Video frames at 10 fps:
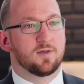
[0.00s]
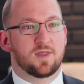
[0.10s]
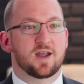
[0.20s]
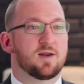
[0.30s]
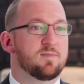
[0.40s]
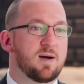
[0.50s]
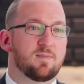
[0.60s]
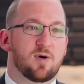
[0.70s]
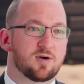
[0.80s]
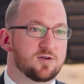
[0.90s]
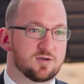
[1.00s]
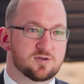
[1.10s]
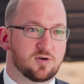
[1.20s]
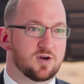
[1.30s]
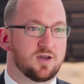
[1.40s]
they can bombard your
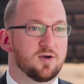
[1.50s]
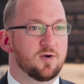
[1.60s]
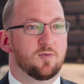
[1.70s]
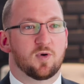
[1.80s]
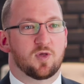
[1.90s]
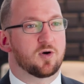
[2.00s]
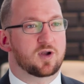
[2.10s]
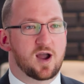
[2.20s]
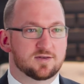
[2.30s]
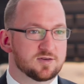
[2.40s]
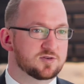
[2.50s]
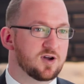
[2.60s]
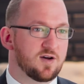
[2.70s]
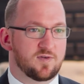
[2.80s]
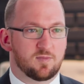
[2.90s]
attorney with all kinds of
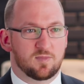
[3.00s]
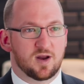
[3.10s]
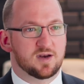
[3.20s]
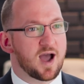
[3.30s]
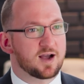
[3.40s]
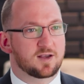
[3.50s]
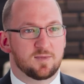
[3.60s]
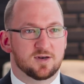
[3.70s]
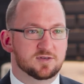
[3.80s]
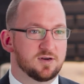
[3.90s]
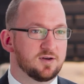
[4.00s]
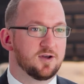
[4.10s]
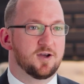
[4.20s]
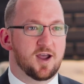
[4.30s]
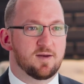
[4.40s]
stuff and documents
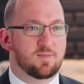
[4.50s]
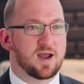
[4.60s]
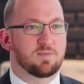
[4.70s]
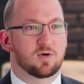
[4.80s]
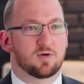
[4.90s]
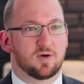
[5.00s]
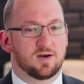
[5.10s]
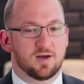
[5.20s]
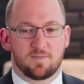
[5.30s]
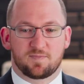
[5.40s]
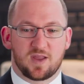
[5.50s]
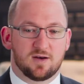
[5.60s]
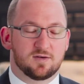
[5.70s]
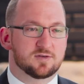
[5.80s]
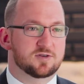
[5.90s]
and paper
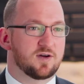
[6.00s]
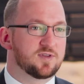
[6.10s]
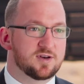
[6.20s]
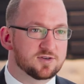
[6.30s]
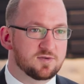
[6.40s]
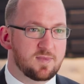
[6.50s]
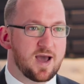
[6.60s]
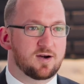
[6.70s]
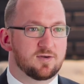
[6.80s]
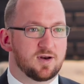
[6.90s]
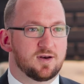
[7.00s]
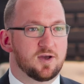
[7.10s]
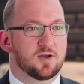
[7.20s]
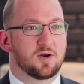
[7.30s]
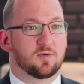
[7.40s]
and stuff that doesn't matter. And
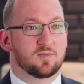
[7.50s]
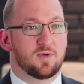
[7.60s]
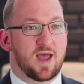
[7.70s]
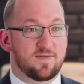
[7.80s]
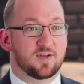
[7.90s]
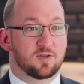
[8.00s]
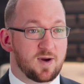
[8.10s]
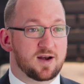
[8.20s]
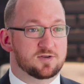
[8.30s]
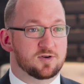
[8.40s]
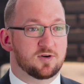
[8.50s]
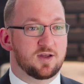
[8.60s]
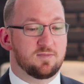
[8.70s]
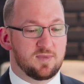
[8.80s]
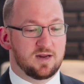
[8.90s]
having the right
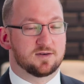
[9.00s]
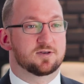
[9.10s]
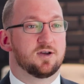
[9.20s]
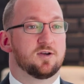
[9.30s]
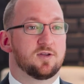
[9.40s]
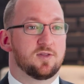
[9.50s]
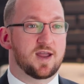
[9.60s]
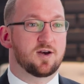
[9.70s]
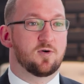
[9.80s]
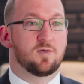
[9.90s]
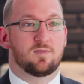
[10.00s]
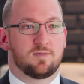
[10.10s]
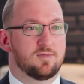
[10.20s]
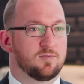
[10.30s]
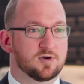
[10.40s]
attorney means they know
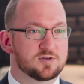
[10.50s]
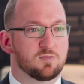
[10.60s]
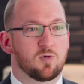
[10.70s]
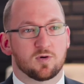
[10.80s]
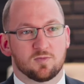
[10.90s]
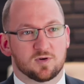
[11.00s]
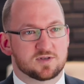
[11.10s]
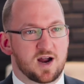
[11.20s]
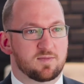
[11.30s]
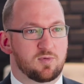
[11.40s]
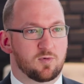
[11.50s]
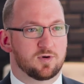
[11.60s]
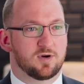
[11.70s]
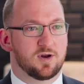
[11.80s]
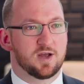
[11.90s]
what's important, what's not
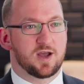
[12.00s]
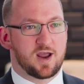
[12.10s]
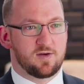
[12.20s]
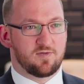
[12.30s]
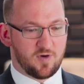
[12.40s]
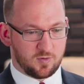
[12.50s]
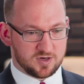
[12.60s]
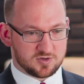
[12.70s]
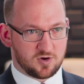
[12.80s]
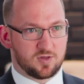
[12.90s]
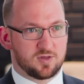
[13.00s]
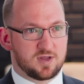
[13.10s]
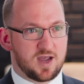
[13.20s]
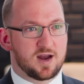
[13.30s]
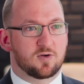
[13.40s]
important, and focus on
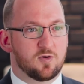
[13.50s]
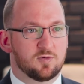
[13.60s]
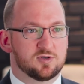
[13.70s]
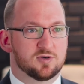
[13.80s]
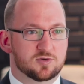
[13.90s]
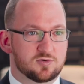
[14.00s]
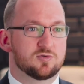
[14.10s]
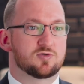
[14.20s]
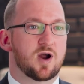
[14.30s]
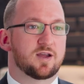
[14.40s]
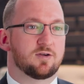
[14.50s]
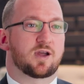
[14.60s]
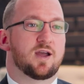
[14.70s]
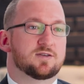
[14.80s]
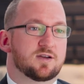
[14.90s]
the end goal, which is trying your
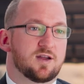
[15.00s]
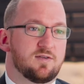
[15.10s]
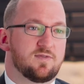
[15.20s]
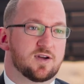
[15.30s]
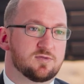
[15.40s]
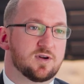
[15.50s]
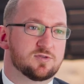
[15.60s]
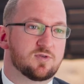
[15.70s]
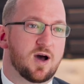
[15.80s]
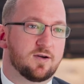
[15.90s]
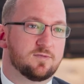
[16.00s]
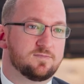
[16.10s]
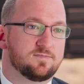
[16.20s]
case and getting a victory at trial.